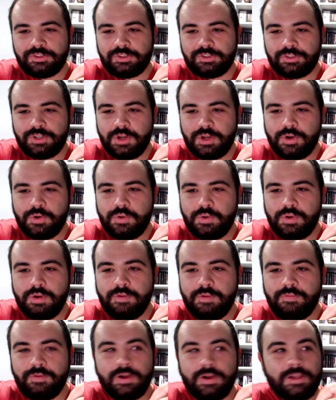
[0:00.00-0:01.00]
Stone,
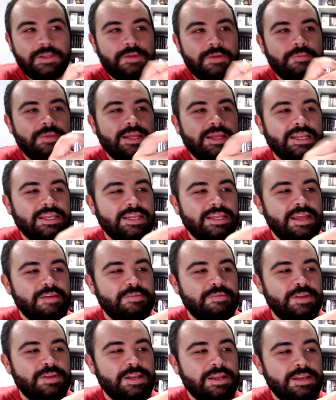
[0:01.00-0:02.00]
volume
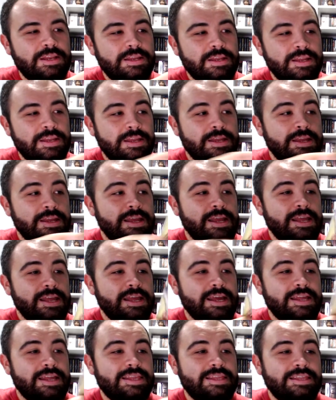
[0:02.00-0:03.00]
11.
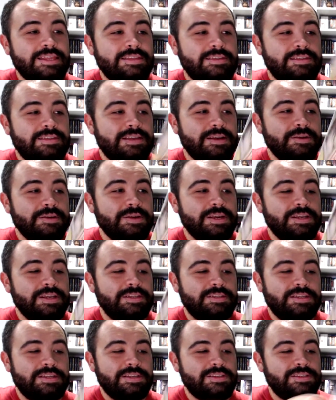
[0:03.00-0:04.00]
And this
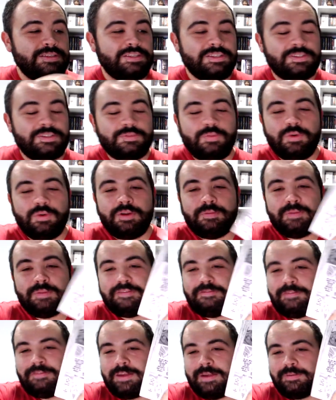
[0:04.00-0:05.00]
series is just one of
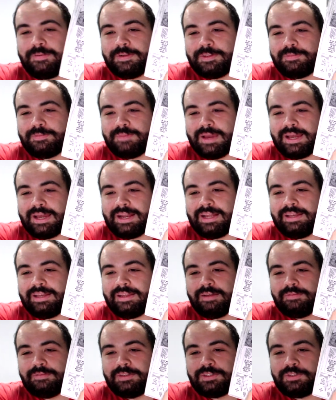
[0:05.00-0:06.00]
my favorites, man. I
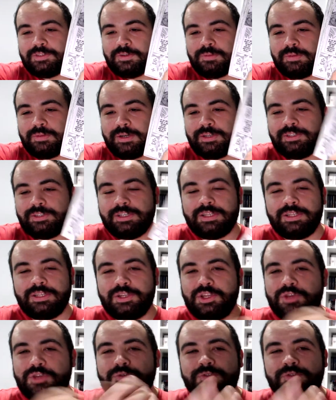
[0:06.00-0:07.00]
love it so much. And
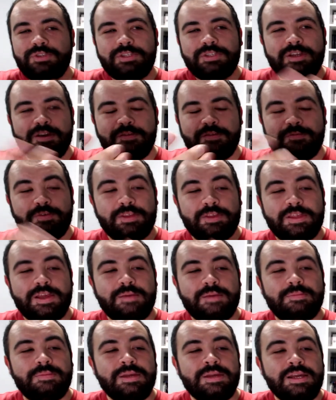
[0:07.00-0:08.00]
the new stuff with
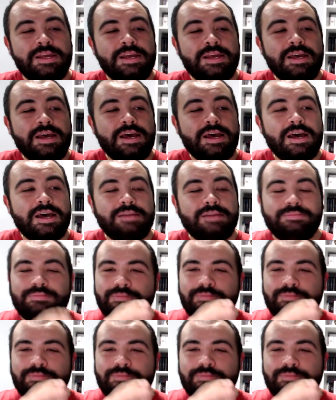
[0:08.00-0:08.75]
them uh,